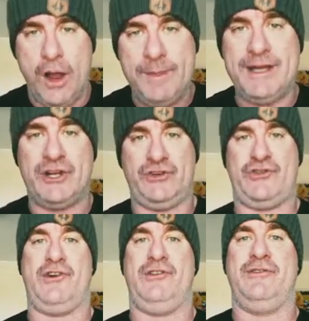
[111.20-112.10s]
I'm in
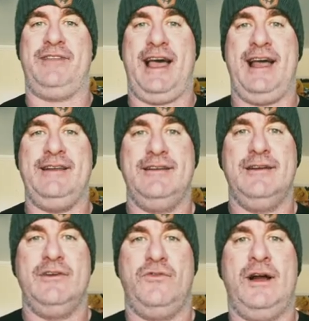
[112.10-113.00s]
control of that,
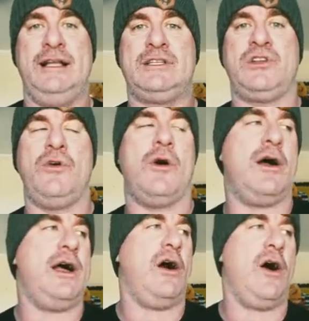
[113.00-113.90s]
right? So
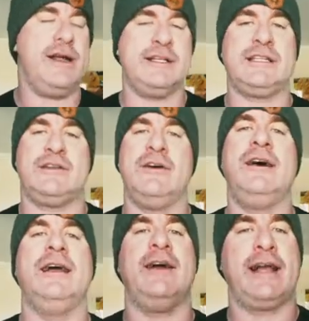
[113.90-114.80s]
I
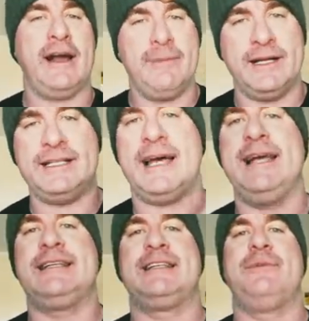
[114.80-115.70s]
decide, okay, I'm going to
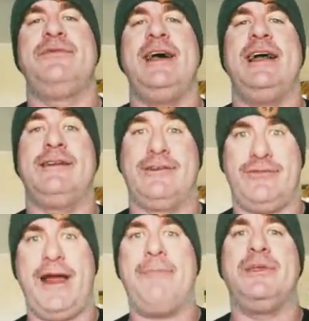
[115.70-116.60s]
take some of that
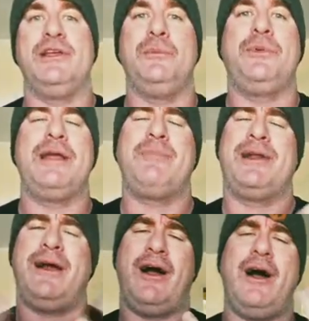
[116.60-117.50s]
crap that you bring,
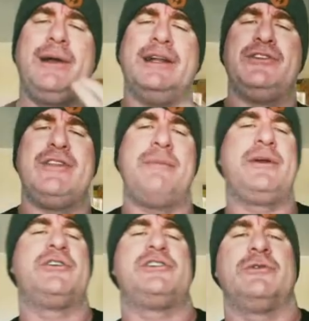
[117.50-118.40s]
but I'm going to do
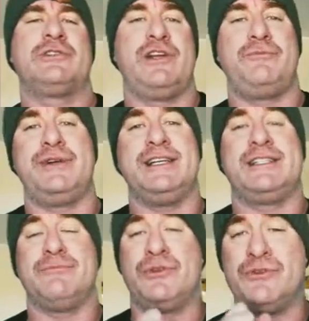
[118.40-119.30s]
that because you also
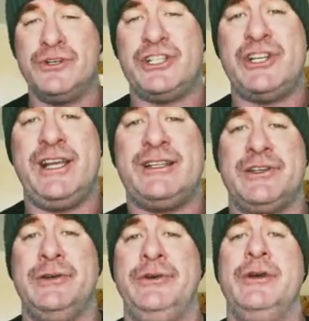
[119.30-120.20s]
bring some good
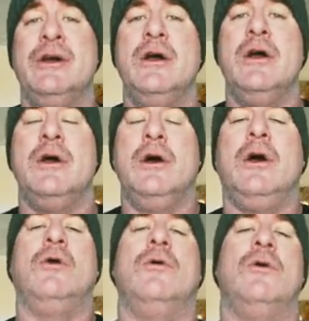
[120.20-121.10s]
shit too.
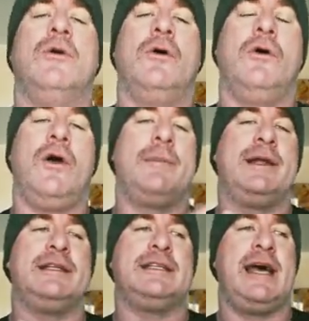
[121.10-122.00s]
Or
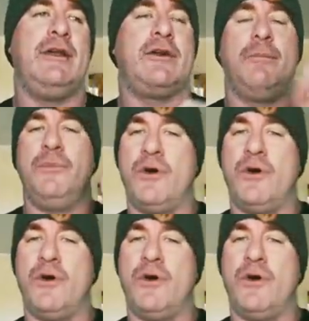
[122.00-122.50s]
I'm going to say, look,